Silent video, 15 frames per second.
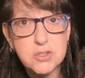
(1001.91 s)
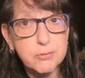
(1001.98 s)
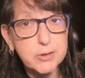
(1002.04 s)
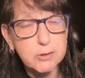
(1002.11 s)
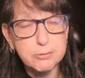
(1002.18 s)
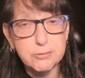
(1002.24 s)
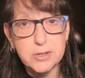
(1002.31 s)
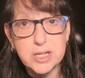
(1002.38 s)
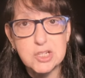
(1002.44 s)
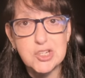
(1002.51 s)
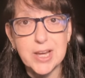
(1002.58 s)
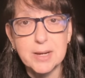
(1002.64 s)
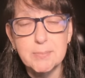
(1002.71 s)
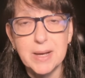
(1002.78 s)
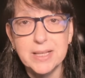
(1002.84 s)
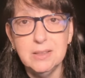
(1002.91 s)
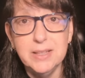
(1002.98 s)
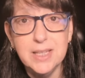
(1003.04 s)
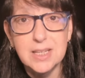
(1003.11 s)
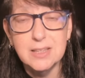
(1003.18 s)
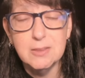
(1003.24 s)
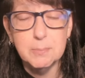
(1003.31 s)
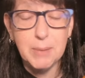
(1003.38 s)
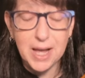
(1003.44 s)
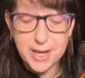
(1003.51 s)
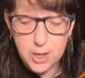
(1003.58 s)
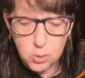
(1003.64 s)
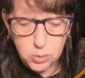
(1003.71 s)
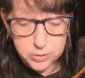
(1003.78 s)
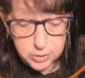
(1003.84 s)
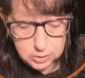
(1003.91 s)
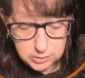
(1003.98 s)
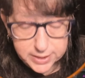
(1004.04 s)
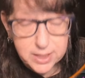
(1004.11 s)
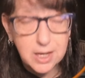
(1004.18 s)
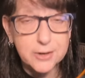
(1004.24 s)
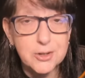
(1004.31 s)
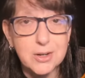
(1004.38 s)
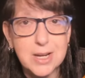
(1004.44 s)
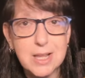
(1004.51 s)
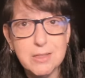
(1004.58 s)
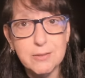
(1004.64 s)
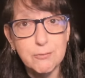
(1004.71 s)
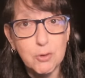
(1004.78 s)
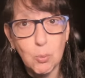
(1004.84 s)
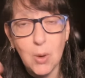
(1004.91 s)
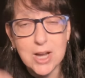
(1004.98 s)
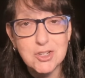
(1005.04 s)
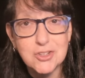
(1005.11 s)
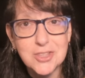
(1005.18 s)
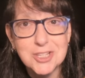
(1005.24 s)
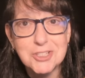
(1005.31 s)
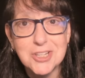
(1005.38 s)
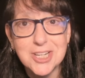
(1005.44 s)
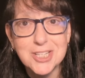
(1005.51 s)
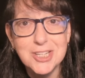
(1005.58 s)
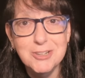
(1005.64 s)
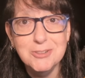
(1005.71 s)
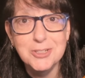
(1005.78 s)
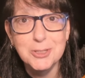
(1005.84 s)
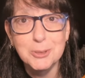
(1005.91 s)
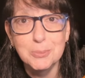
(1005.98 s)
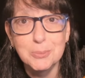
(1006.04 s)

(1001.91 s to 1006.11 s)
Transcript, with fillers: Feel free to check my link in the bio or the link underneath if you're watching this on YouTube.